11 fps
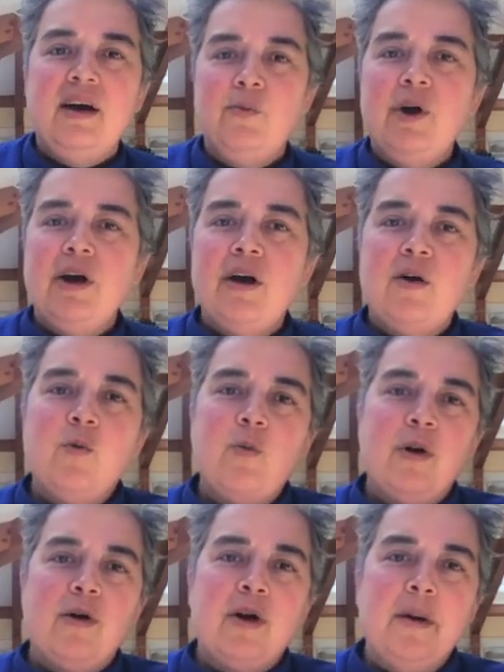where
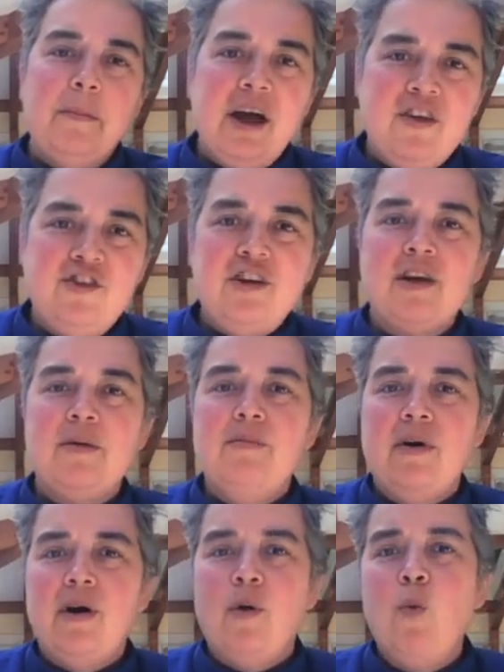we're imagining a
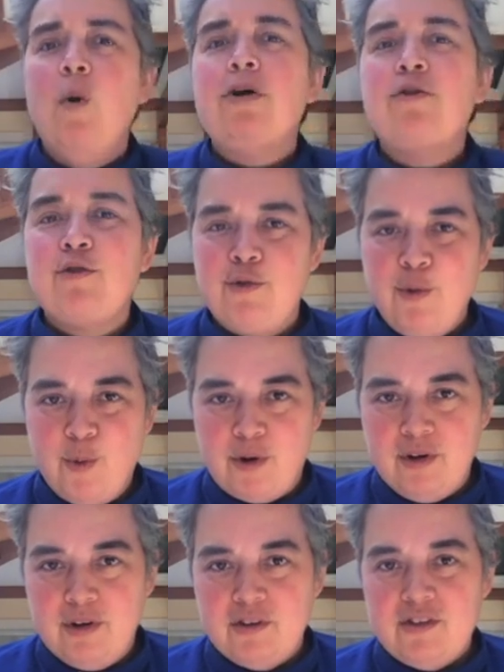wonderful
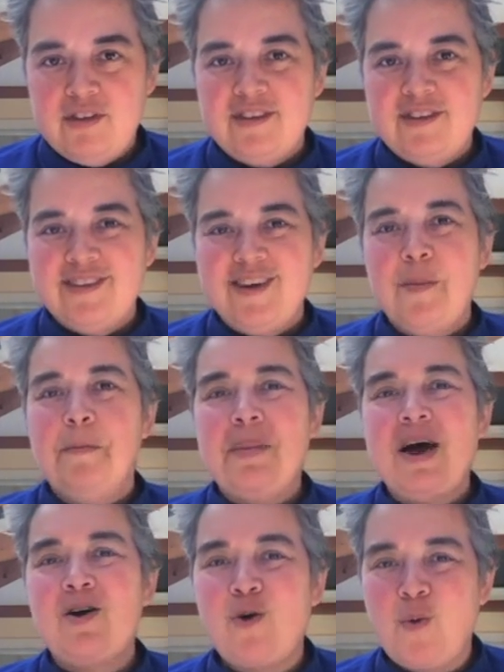world, a
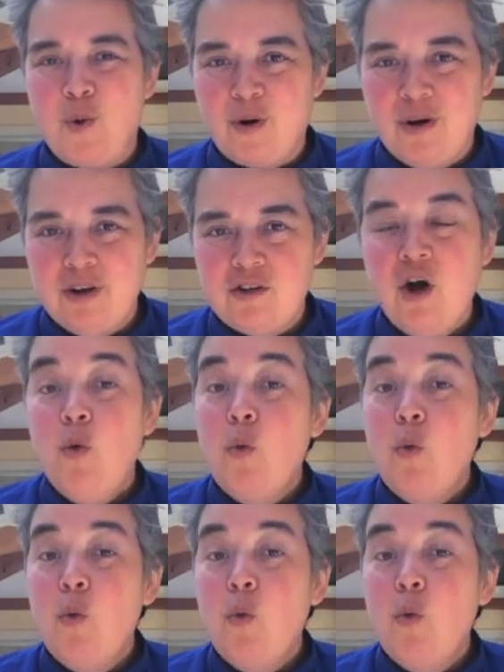better world.